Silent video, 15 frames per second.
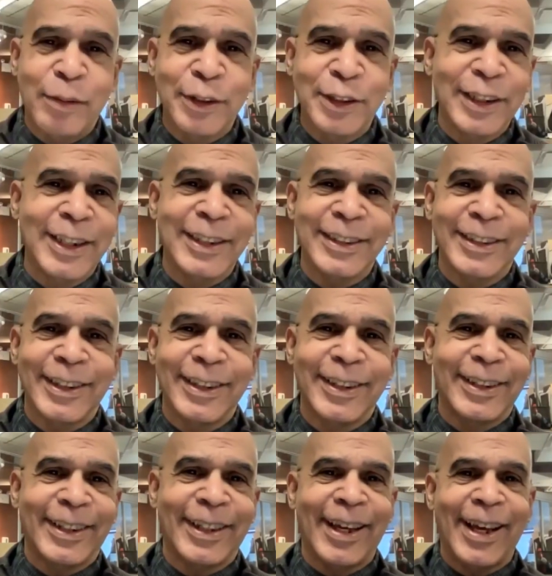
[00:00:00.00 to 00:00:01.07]
was listening
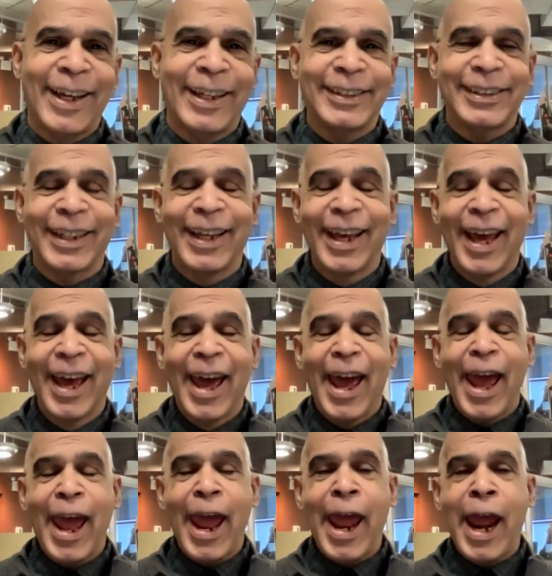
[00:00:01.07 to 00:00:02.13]
to us.
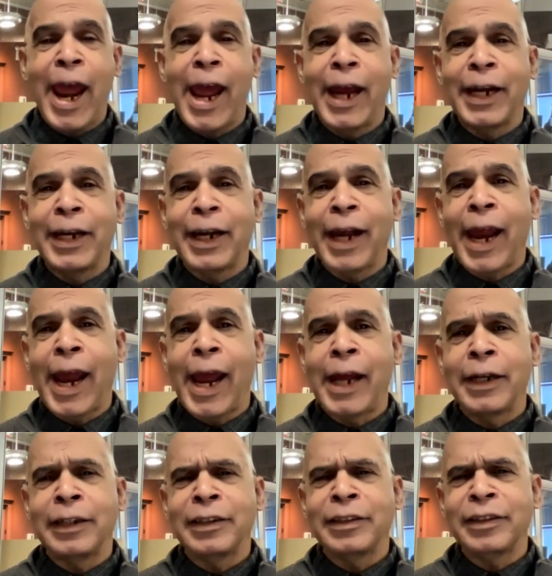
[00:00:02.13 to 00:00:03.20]

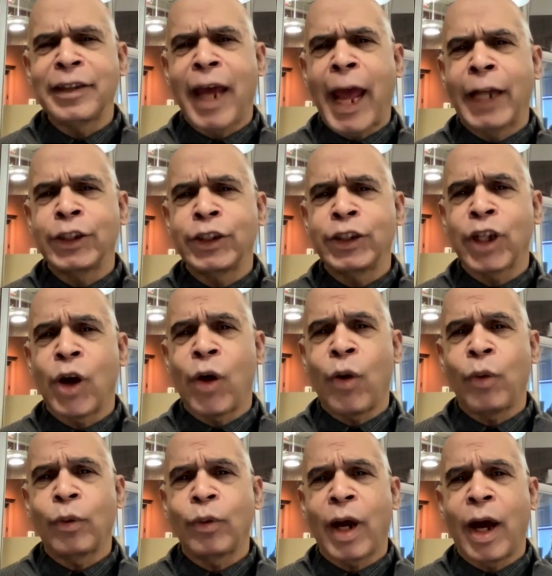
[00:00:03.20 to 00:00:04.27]
And
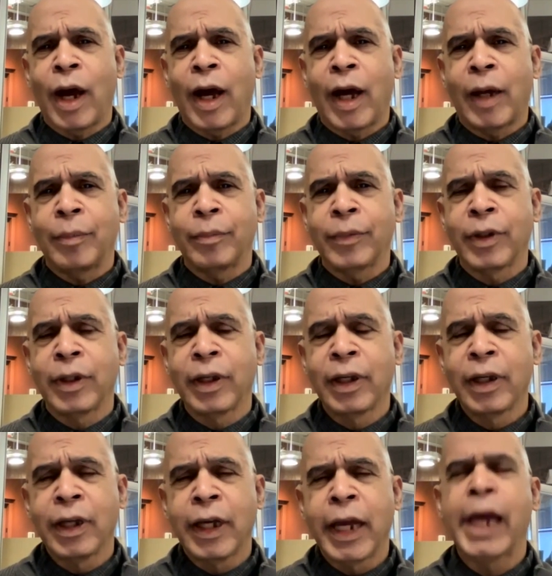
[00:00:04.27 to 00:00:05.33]
so
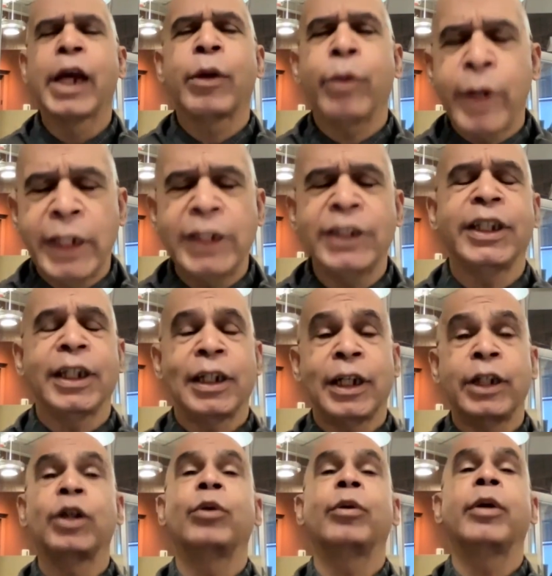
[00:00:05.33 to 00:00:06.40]
increasingly
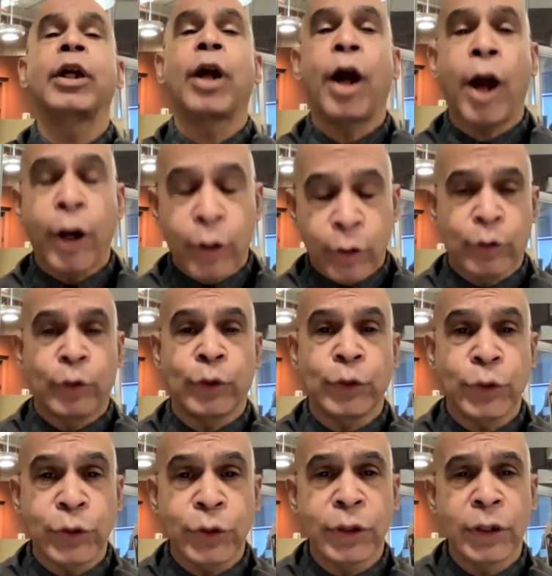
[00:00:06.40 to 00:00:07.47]
you read
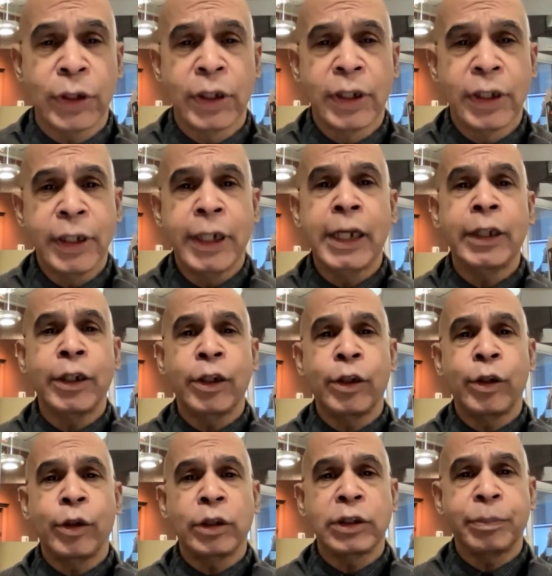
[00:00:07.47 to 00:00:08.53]
articles in the
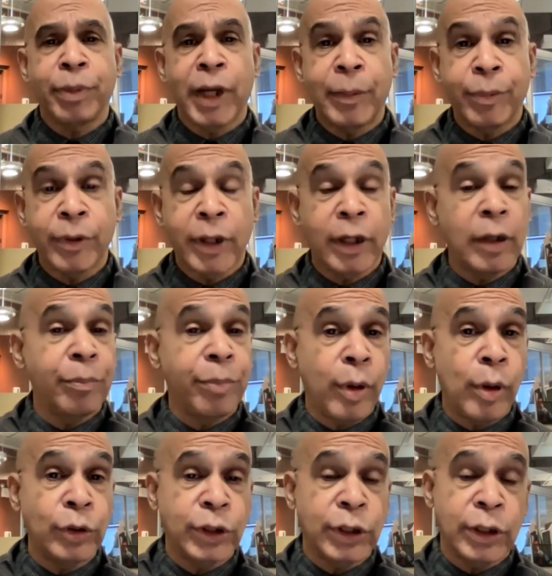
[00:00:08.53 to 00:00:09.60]
newspaper that are
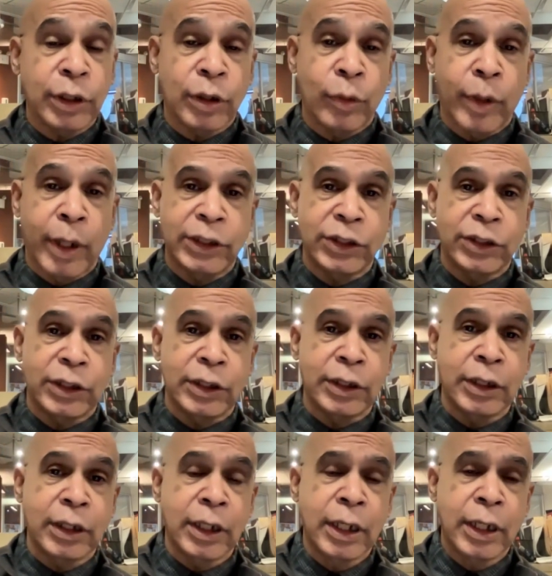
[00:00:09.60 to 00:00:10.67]
posing the
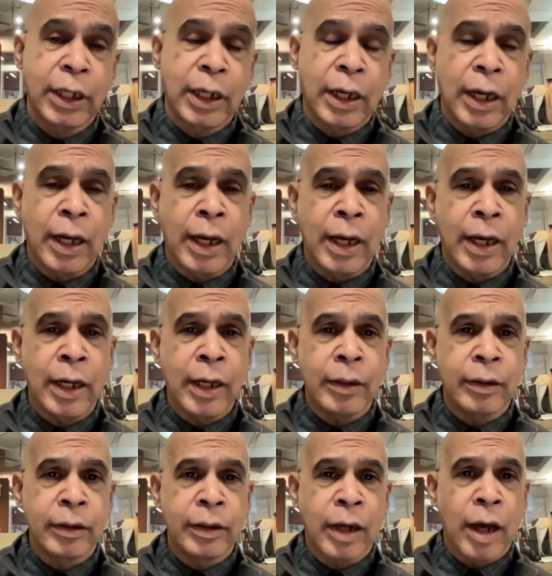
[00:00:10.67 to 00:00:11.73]
question, are
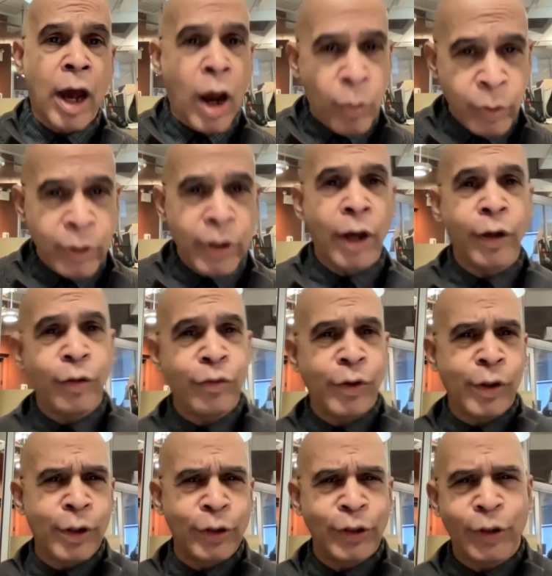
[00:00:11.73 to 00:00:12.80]
we on the
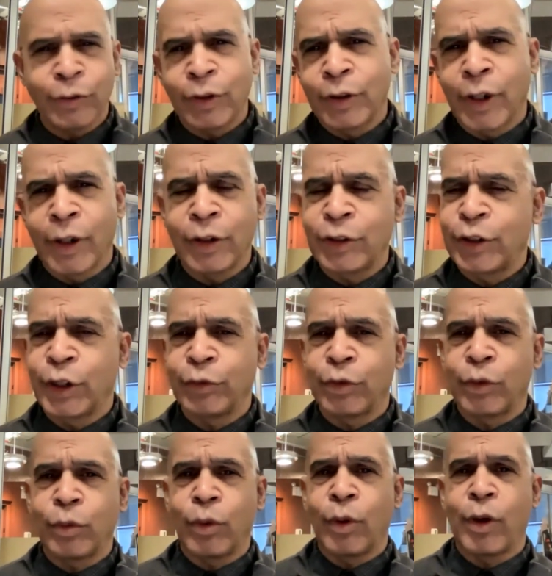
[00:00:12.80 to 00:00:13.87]
verge of another
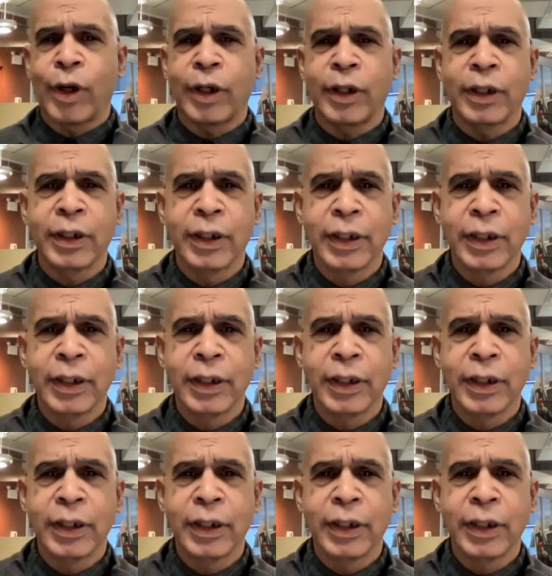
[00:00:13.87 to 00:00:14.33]
civil war?